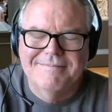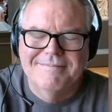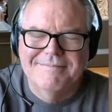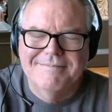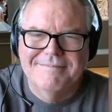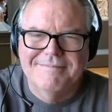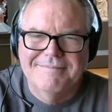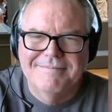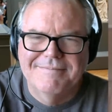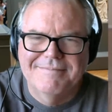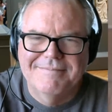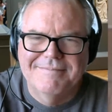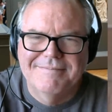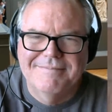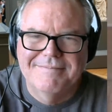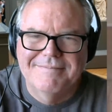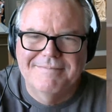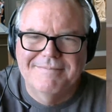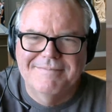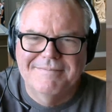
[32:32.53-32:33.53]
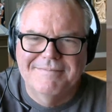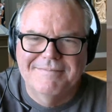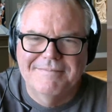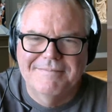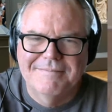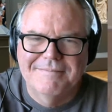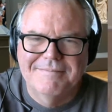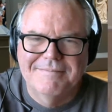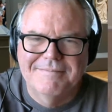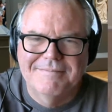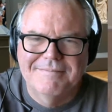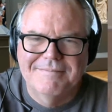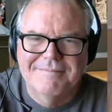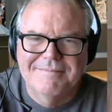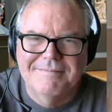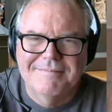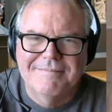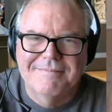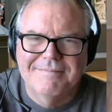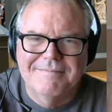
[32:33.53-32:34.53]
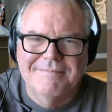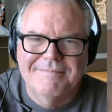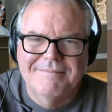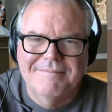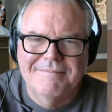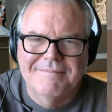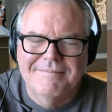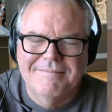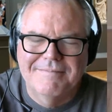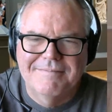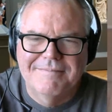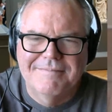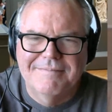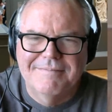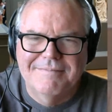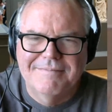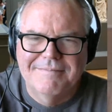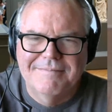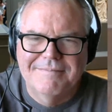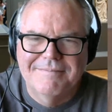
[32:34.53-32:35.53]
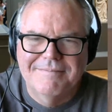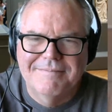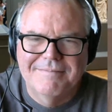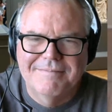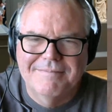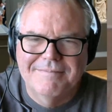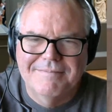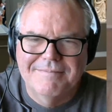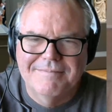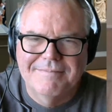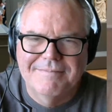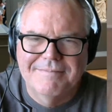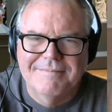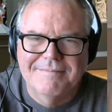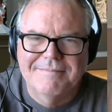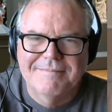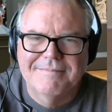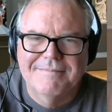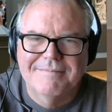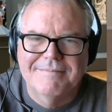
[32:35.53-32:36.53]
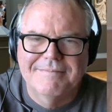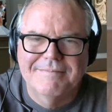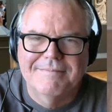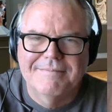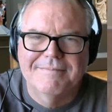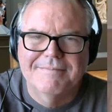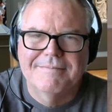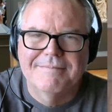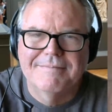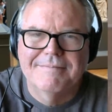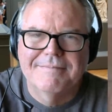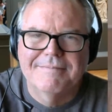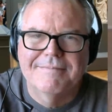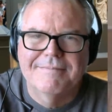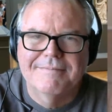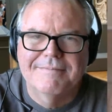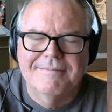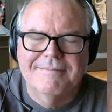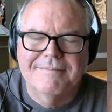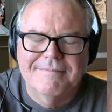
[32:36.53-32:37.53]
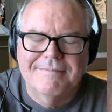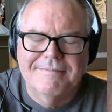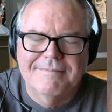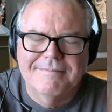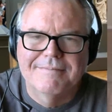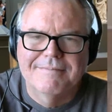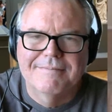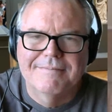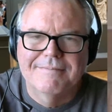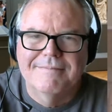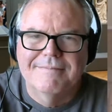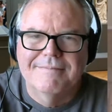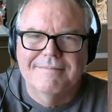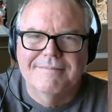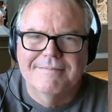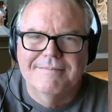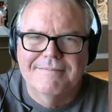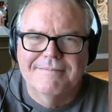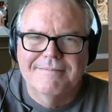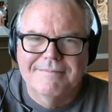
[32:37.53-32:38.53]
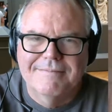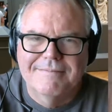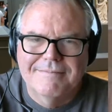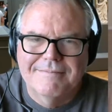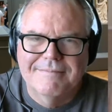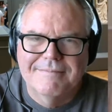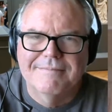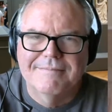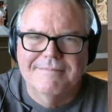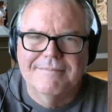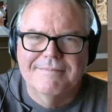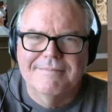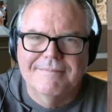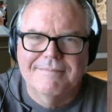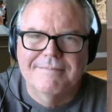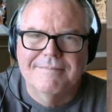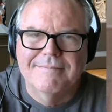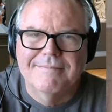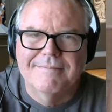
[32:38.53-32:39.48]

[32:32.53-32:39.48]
This person isn't speaking.